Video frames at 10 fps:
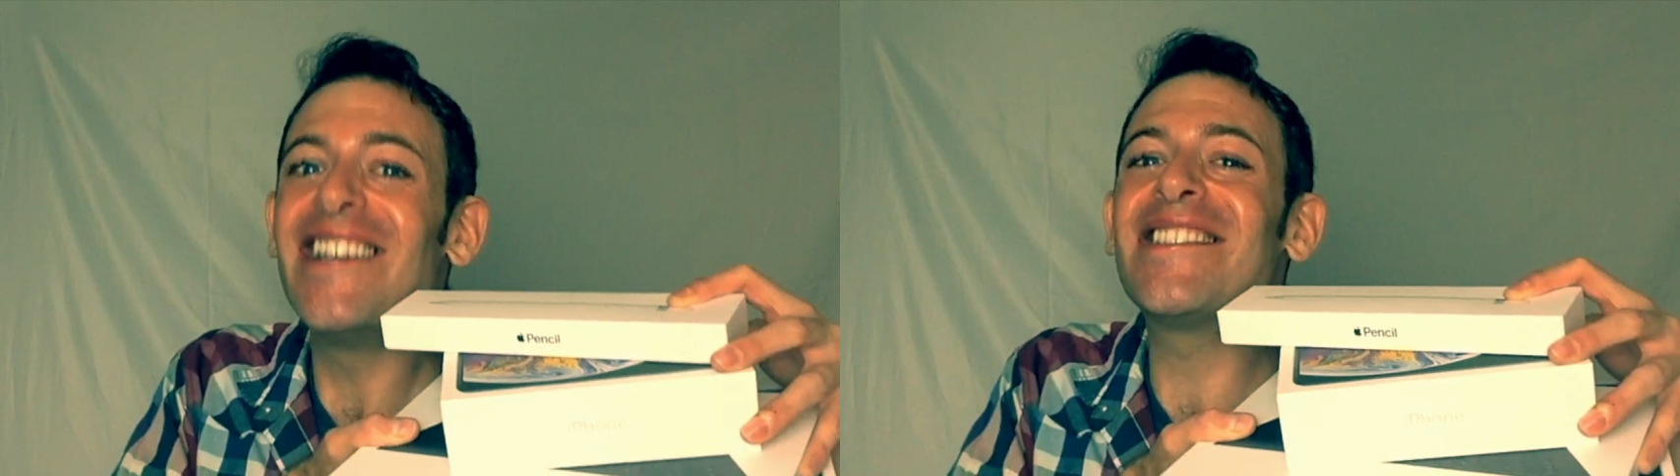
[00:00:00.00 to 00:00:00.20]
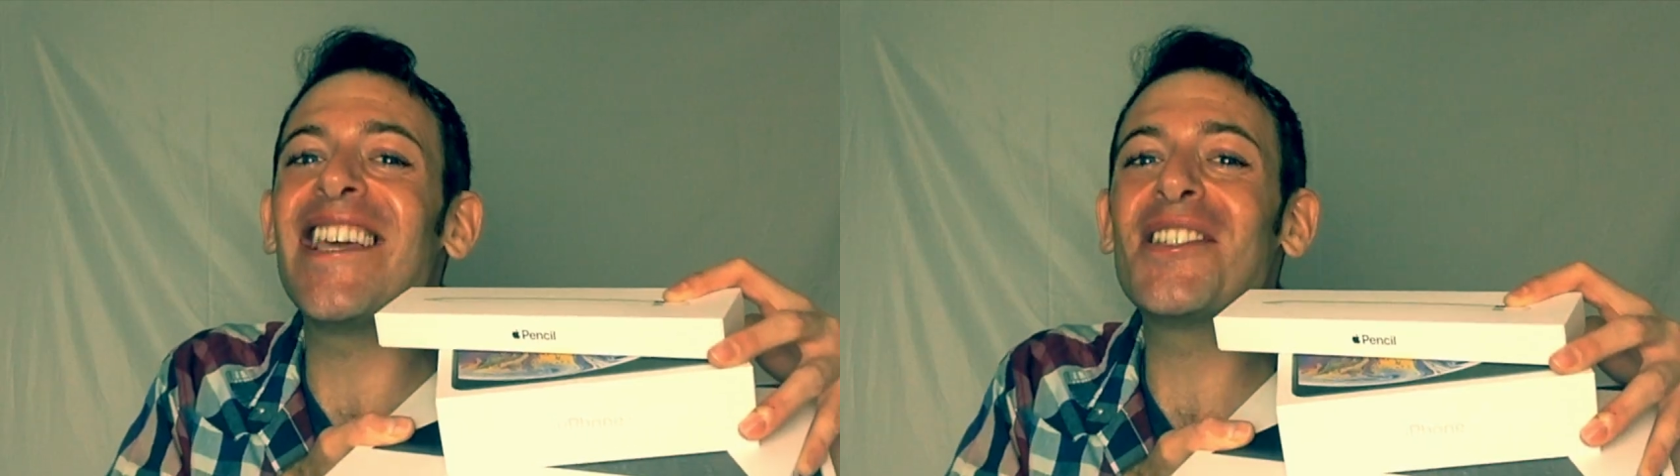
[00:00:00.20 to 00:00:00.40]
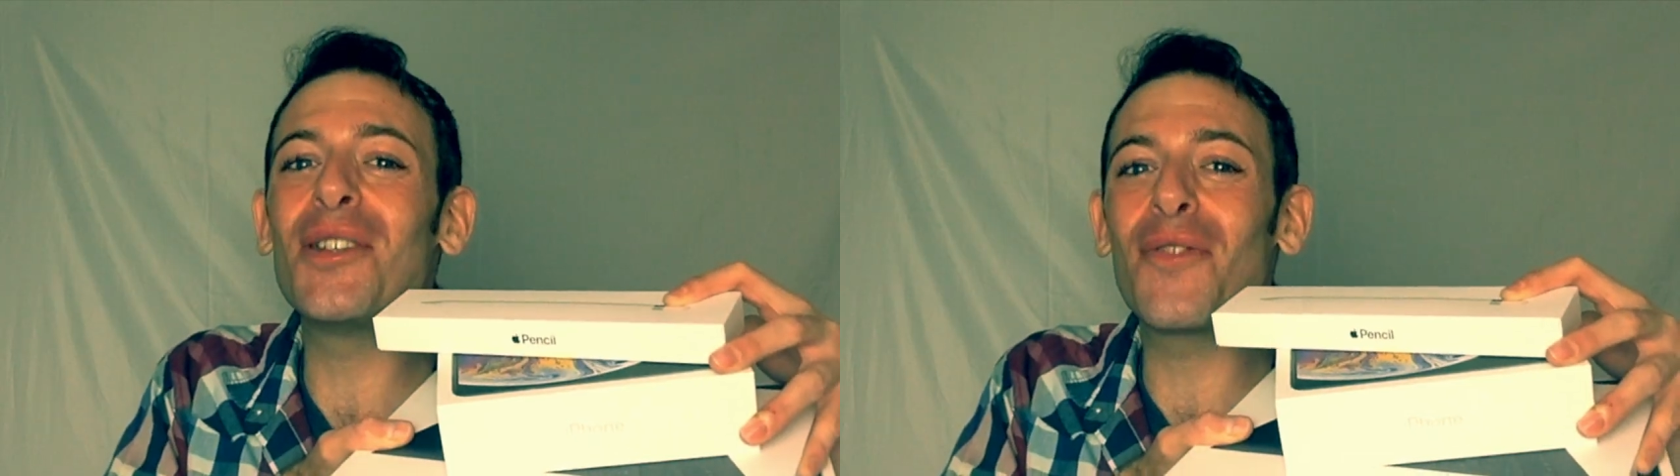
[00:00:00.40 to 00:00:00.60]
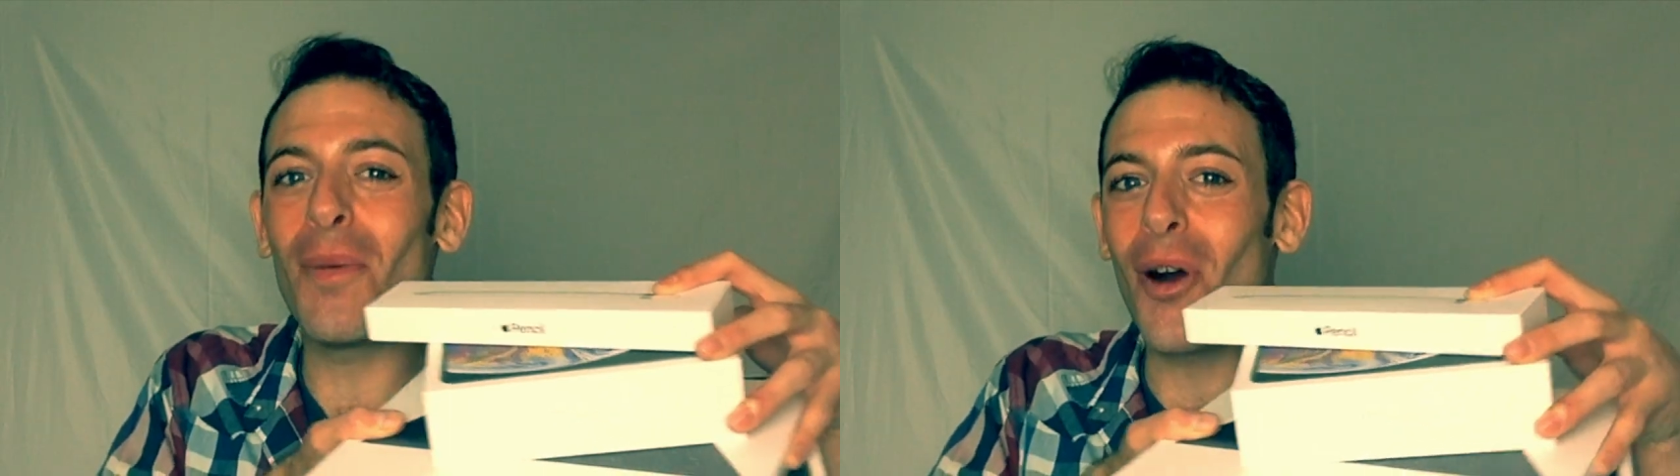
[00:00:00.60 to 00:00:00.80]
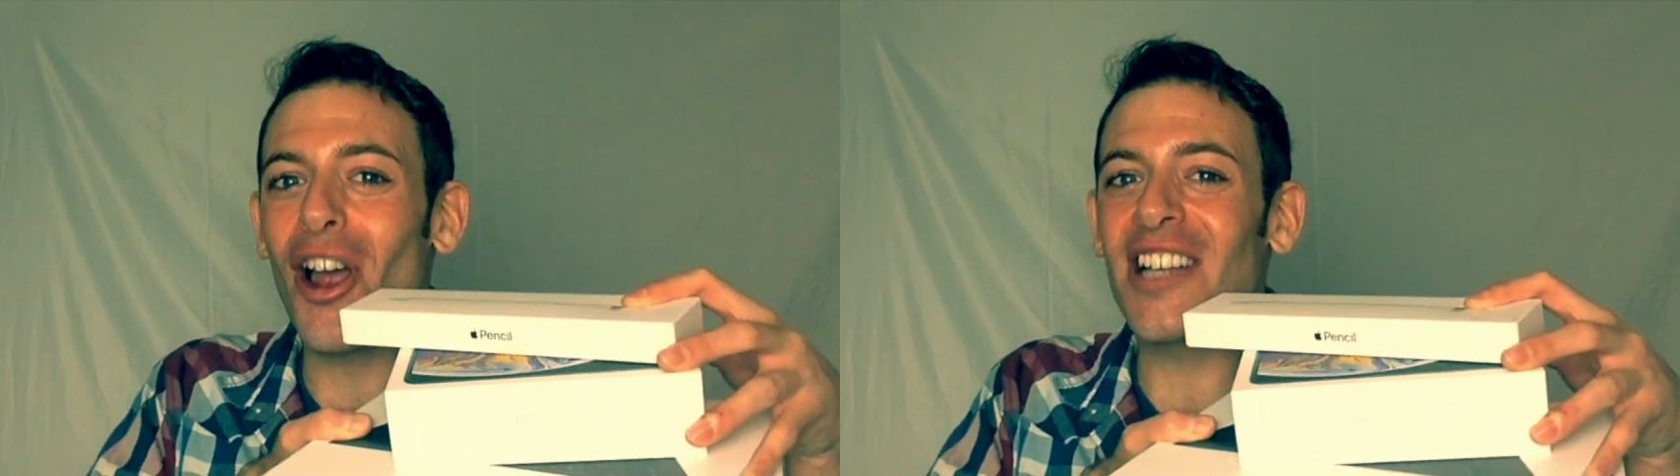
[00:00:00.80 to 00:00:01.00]
Stay tuned for
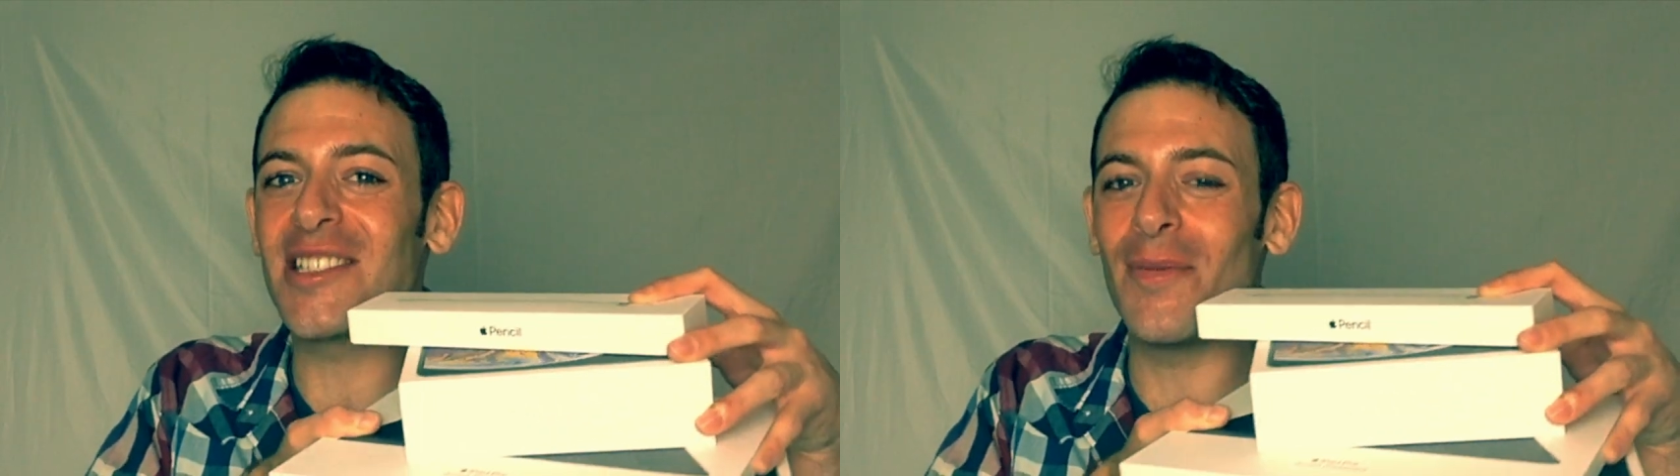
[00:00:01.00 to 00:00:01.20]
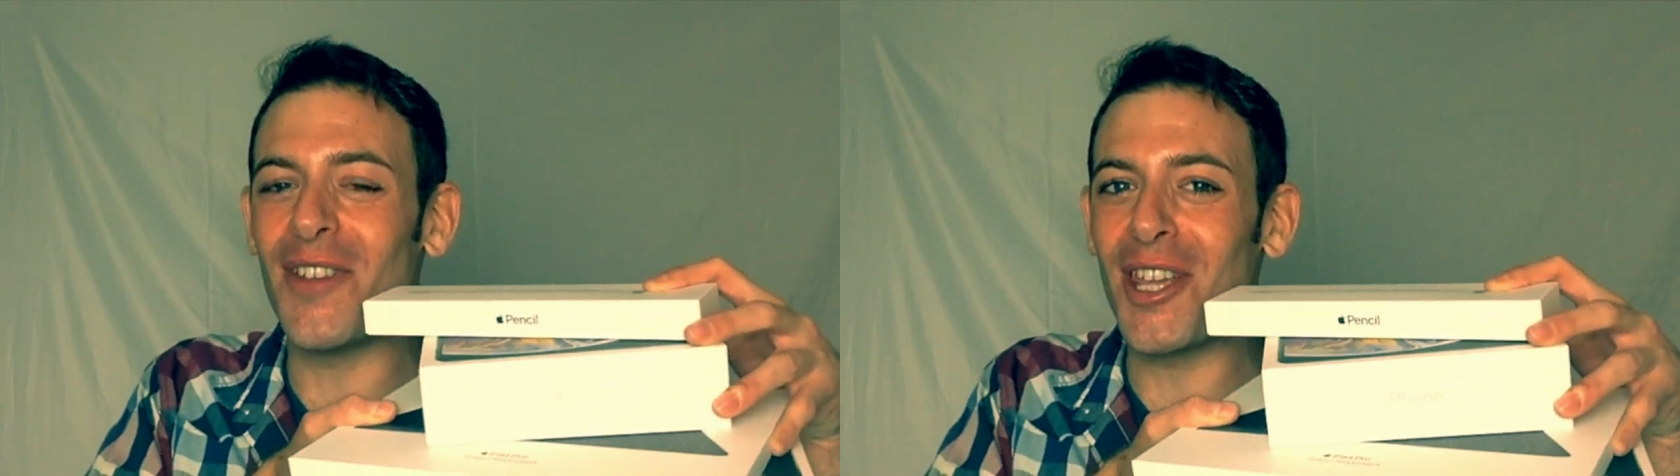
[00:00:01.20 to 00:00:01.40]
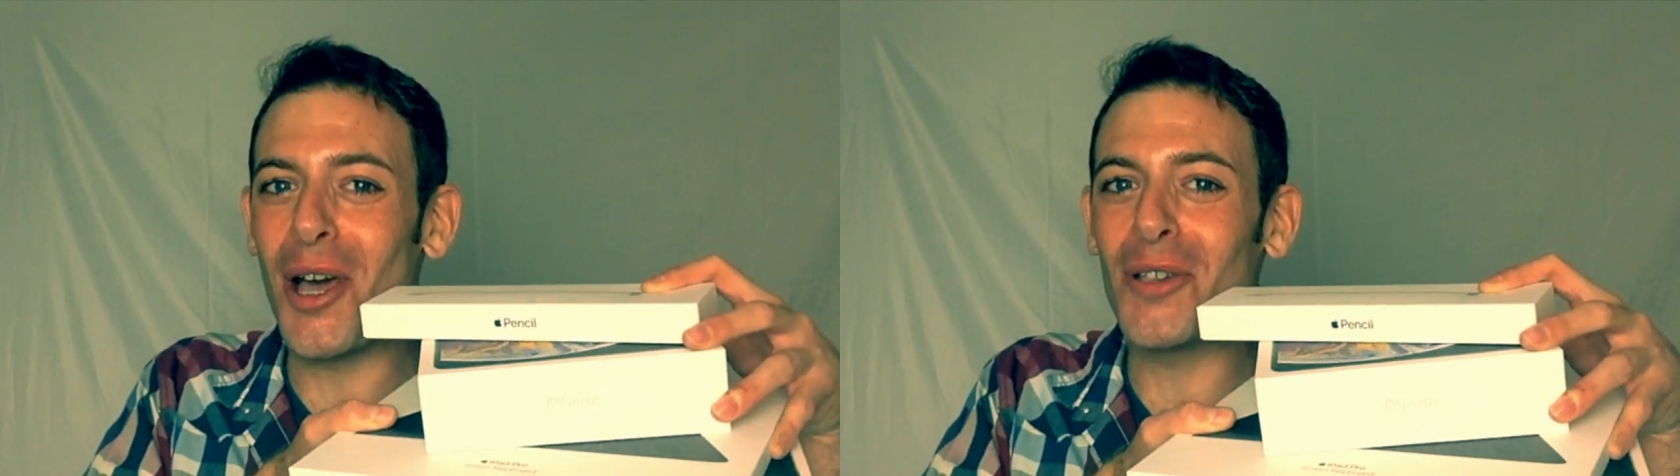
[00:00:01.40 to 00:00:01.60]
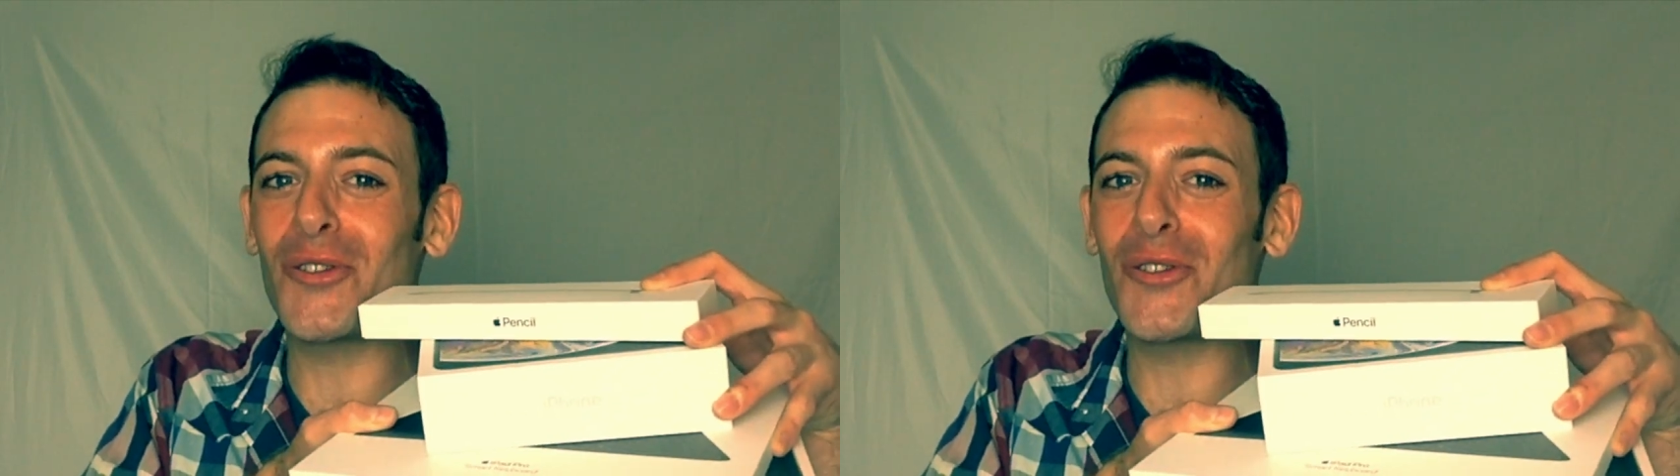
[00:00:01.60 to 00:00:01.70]
more awesome videos